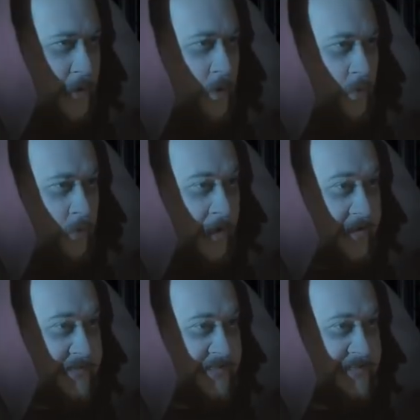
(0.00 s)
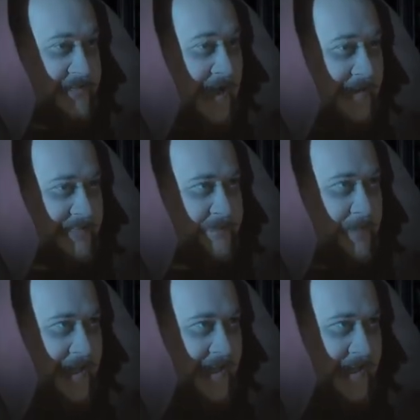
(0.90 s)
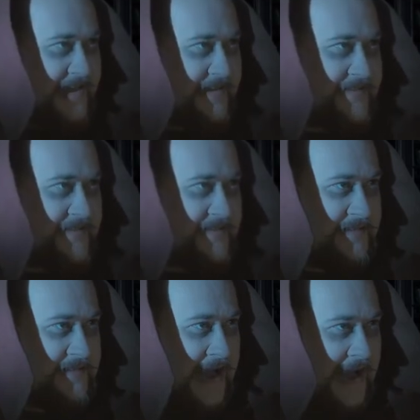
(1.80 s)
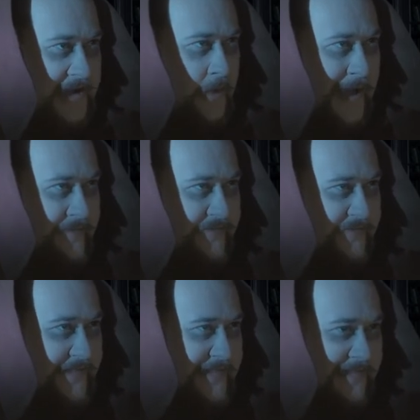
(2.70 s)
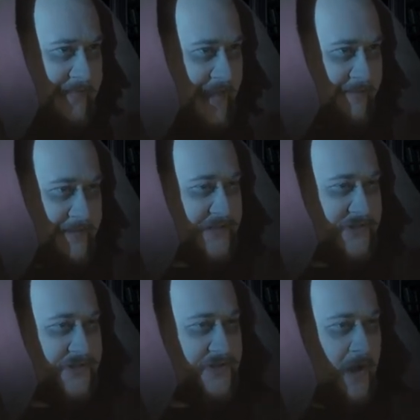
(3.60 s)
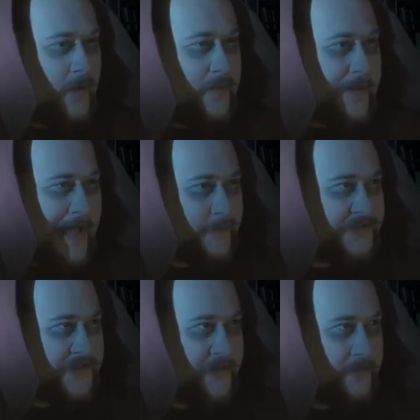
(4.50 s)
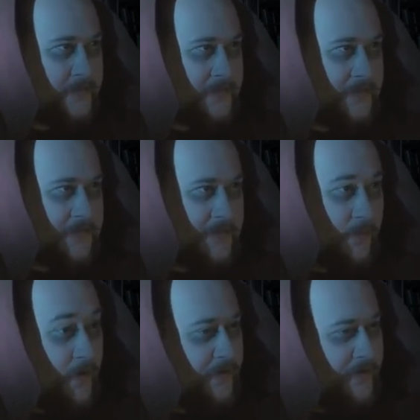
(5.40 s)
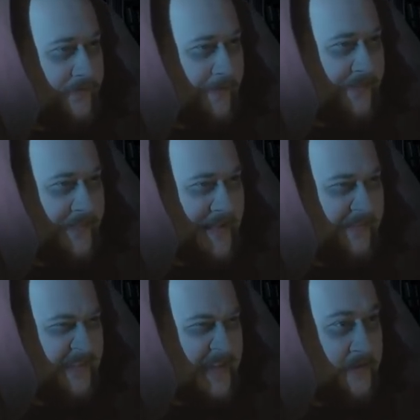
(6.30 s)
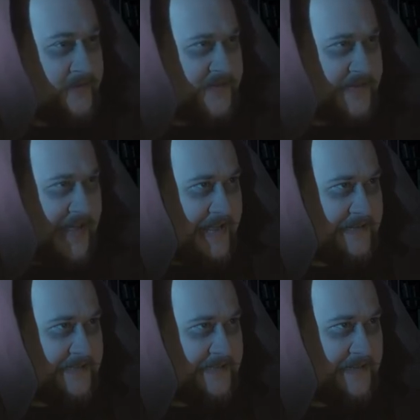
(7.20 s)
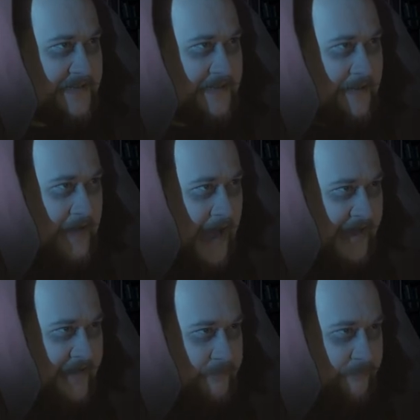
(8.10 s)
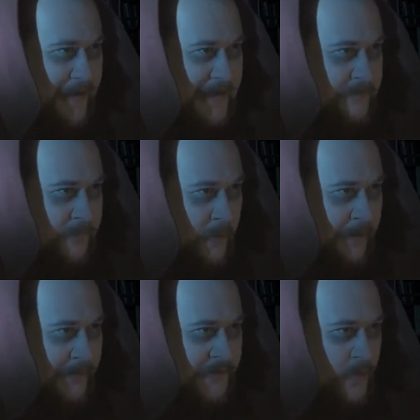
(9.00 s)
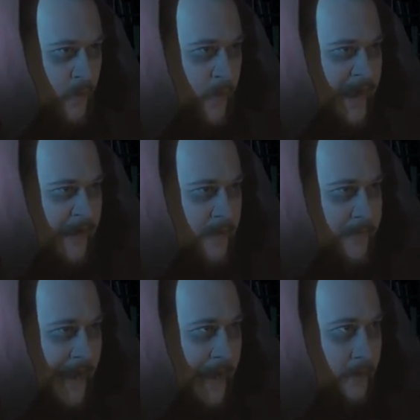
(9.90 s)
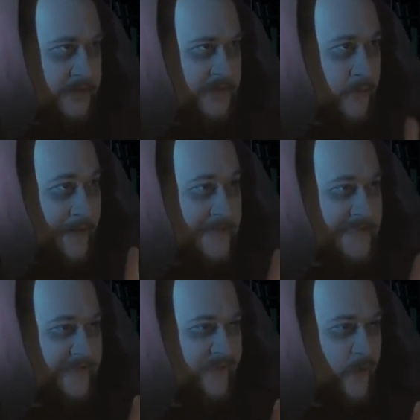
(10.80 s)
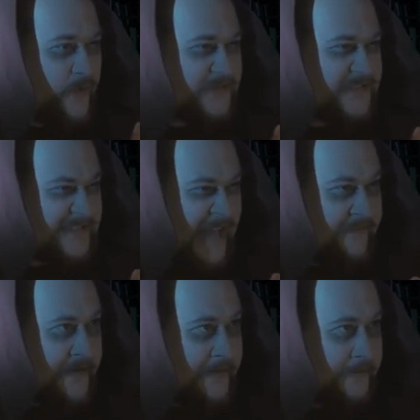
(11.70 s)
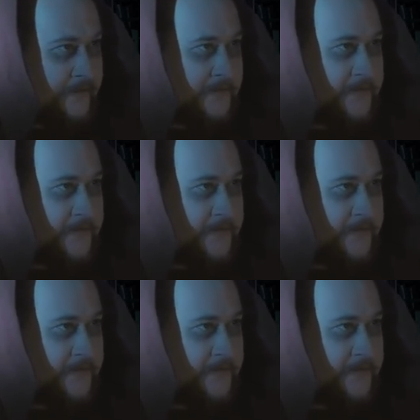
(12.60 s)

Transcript: your worst nightmare. I know everything there is to know about you. Wonderful thing, the internet. I can pinpoint your whereabouts 24/7.